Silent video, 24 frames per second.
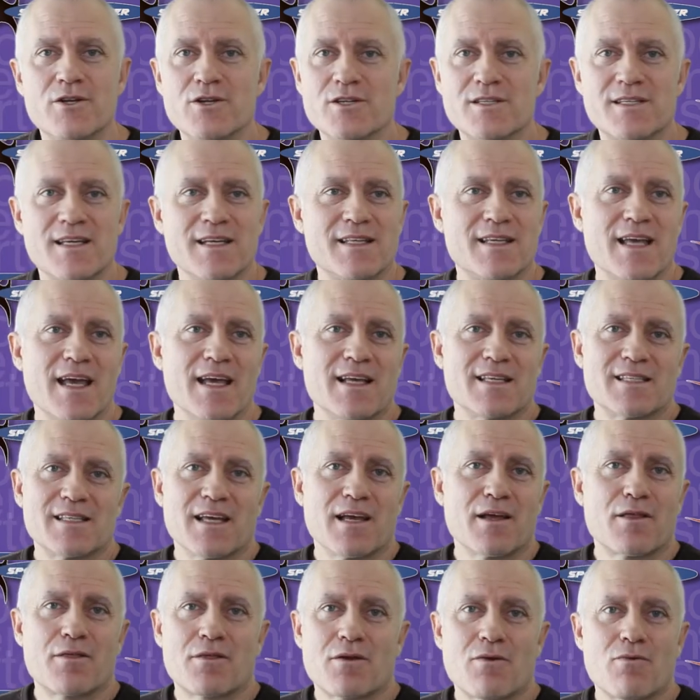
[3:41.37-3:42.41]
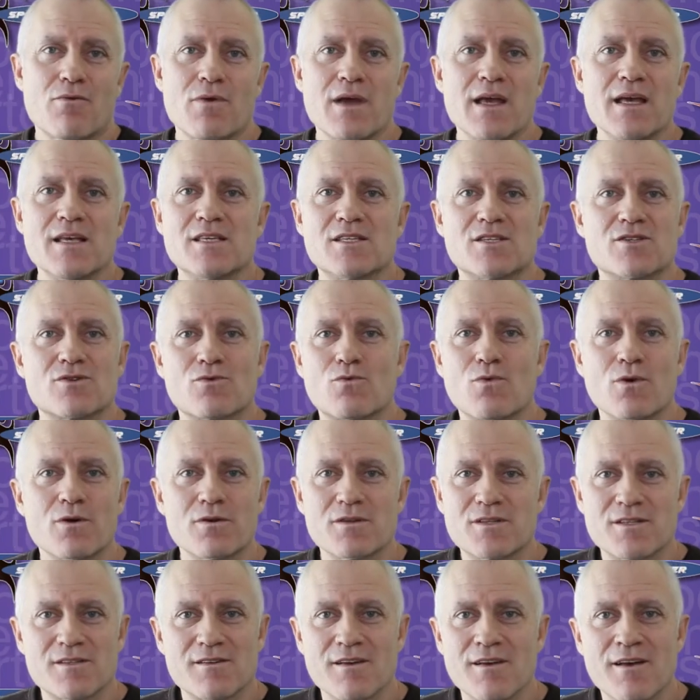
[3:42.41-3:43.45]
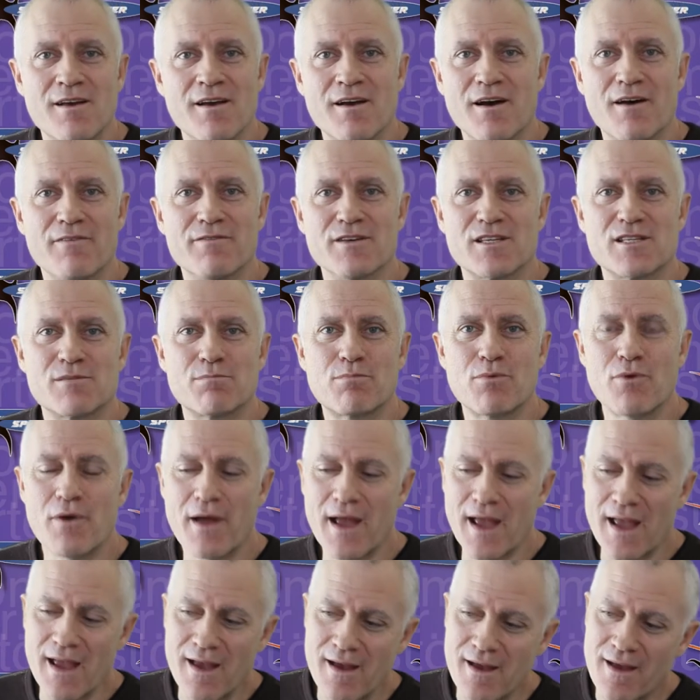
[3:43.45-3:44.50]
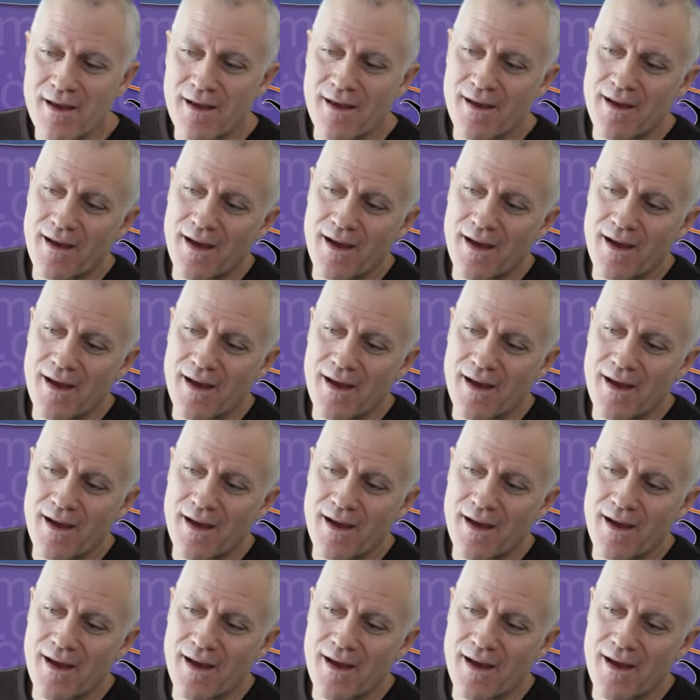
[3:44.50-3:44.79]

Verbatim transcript: Just it takes like three squirts of a spray.